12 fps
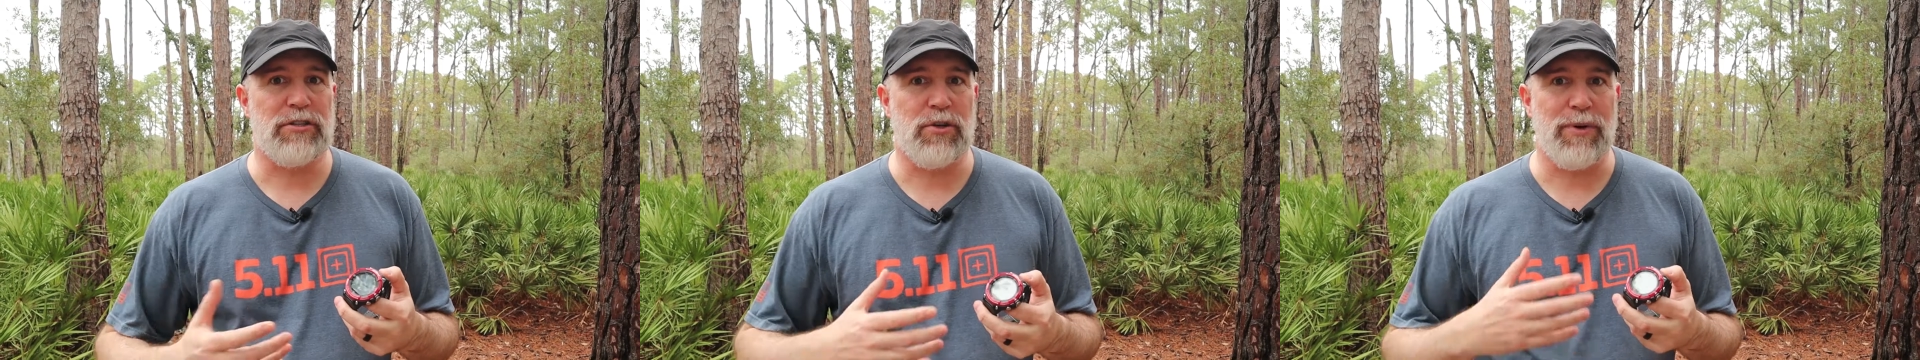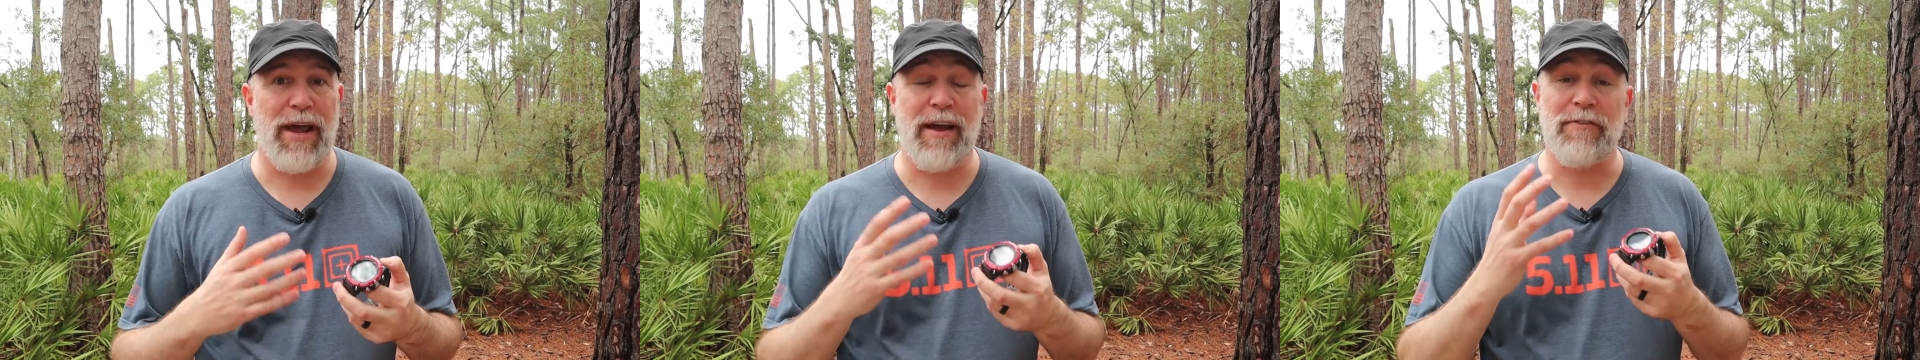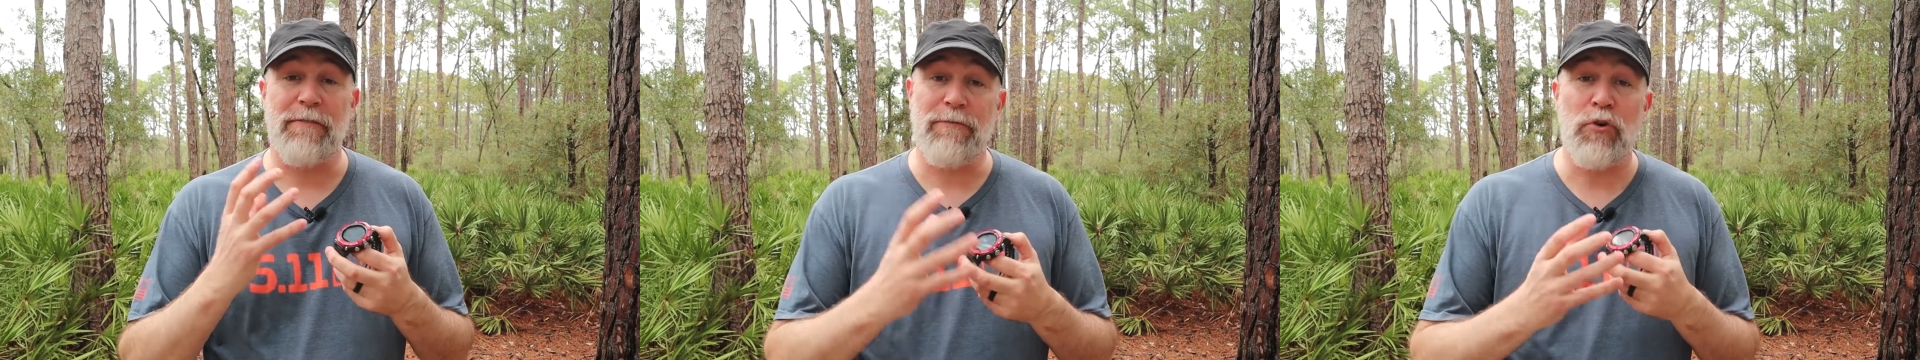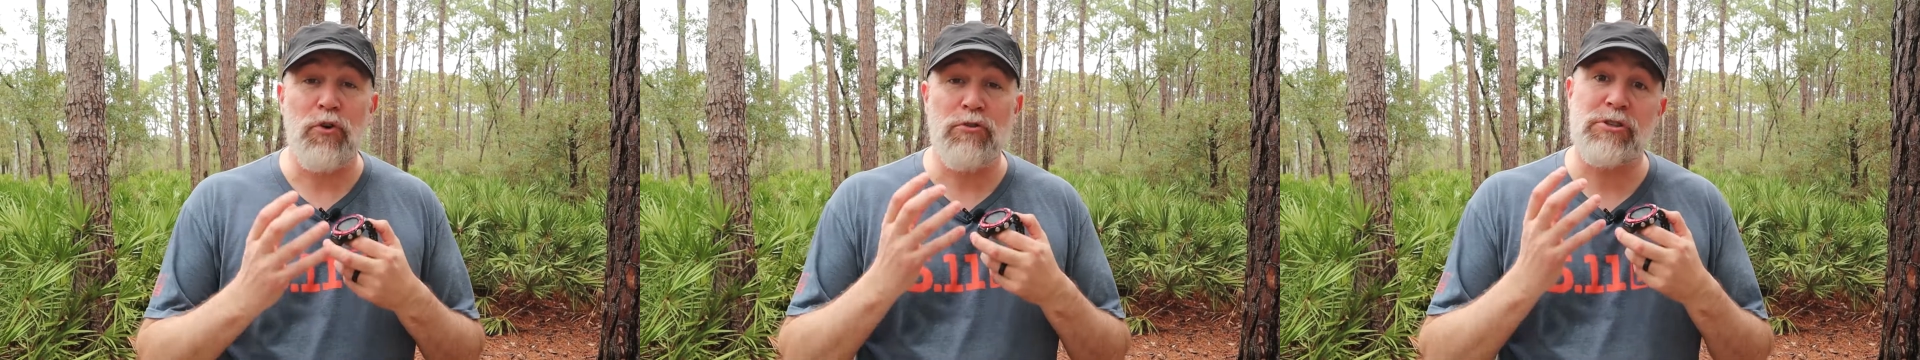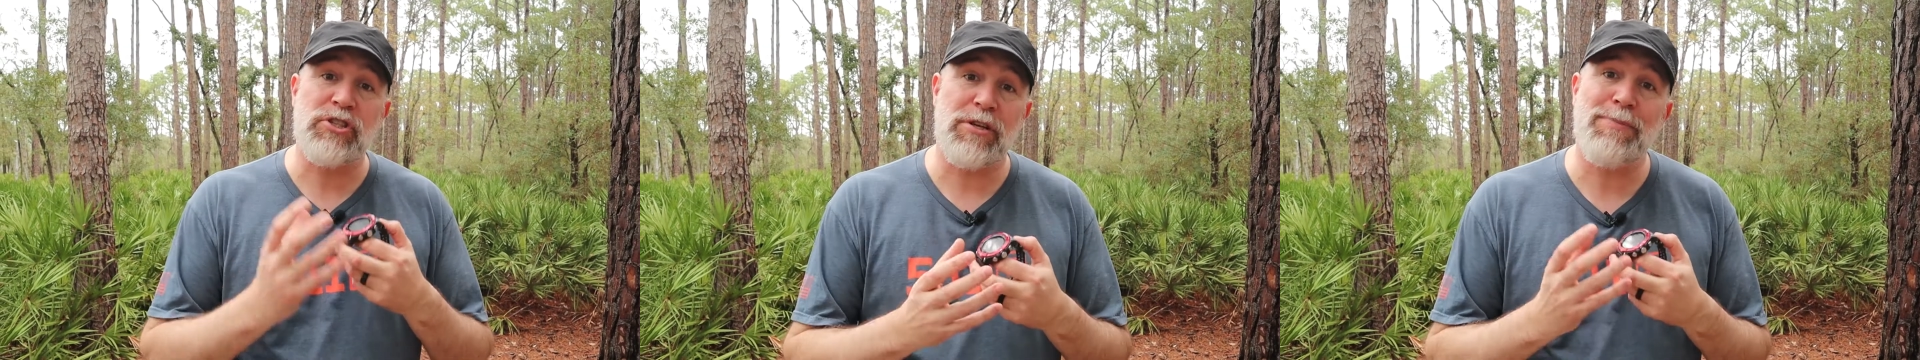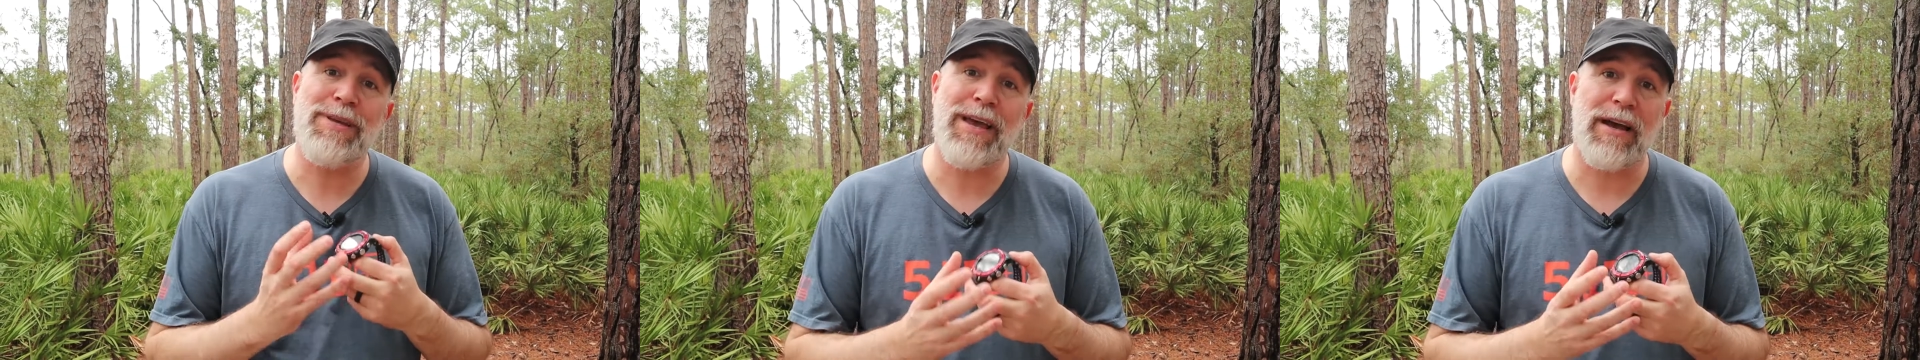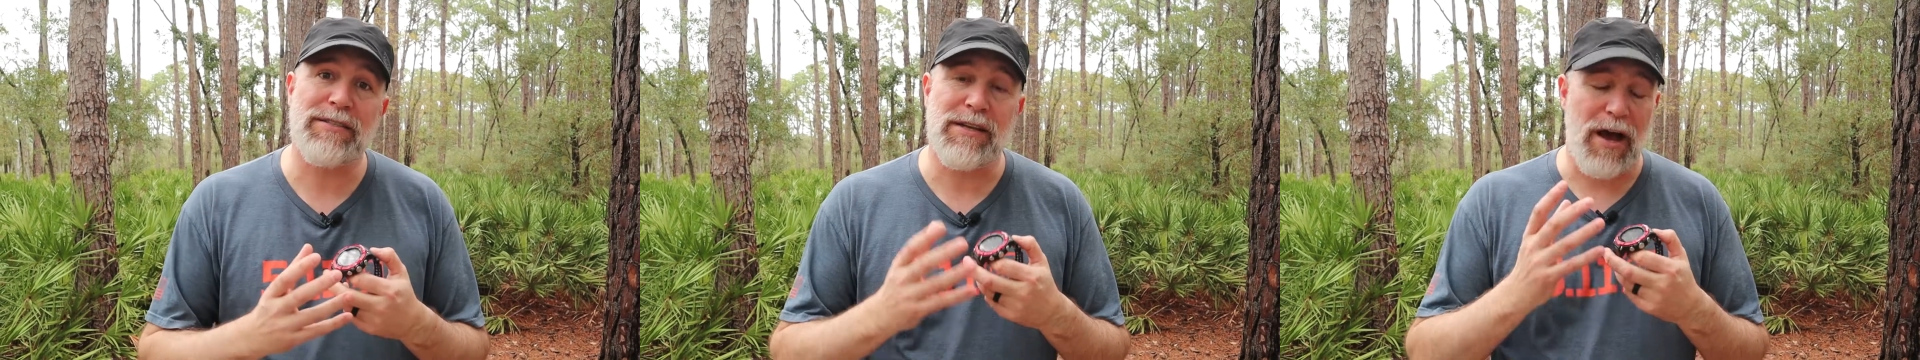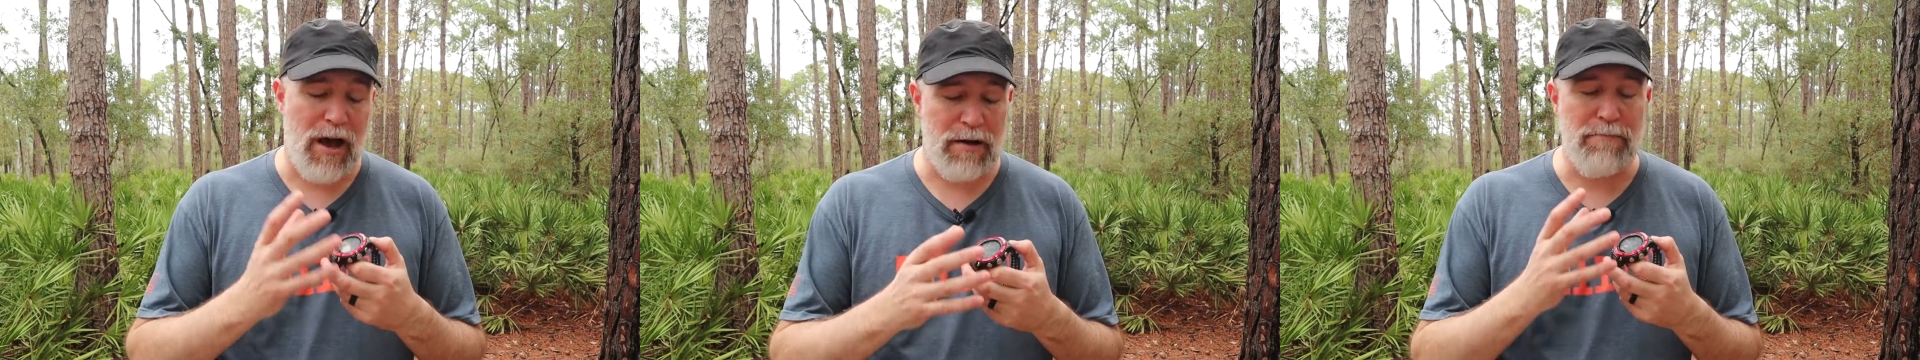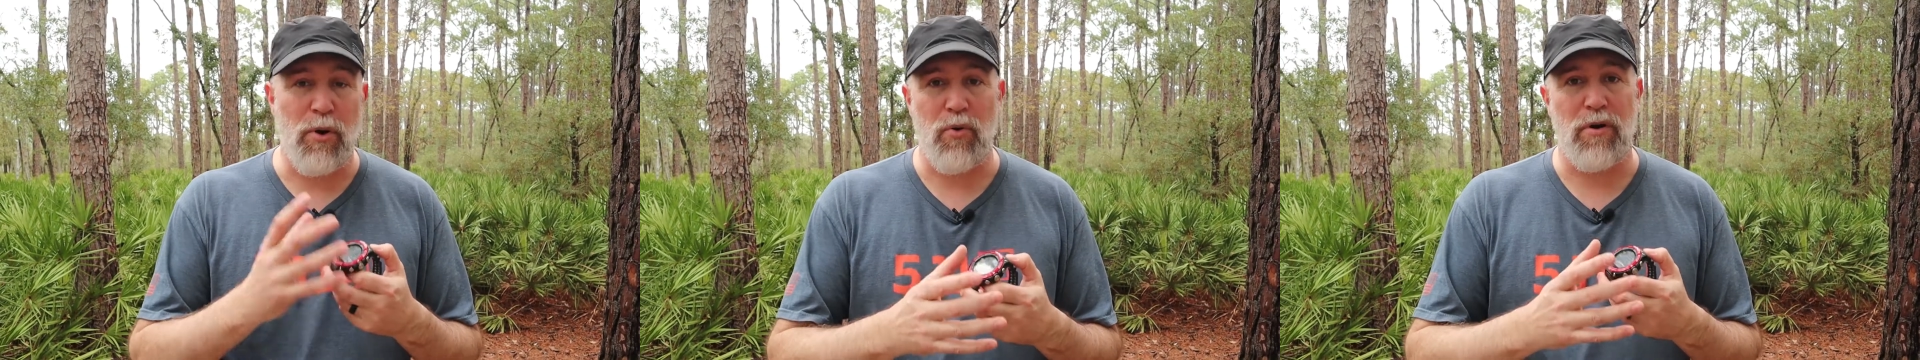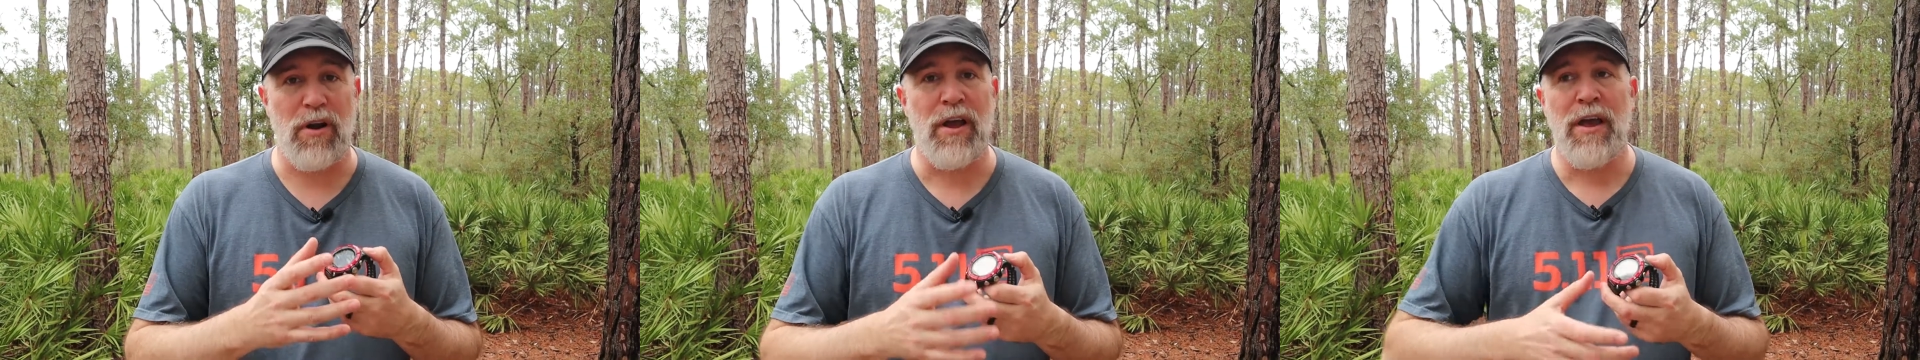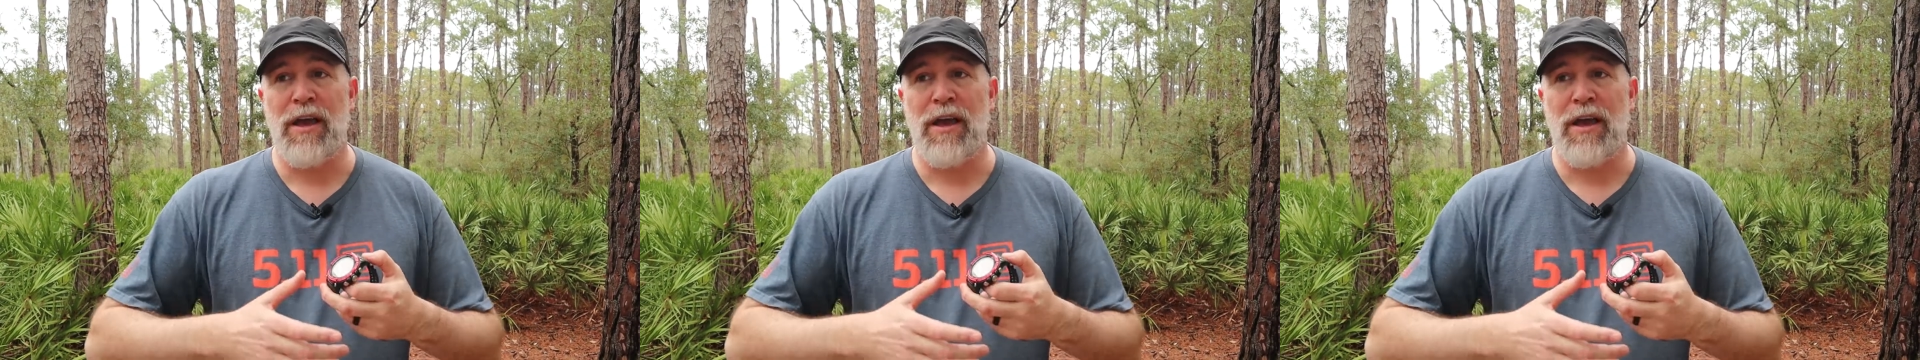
So it has full GPS on board,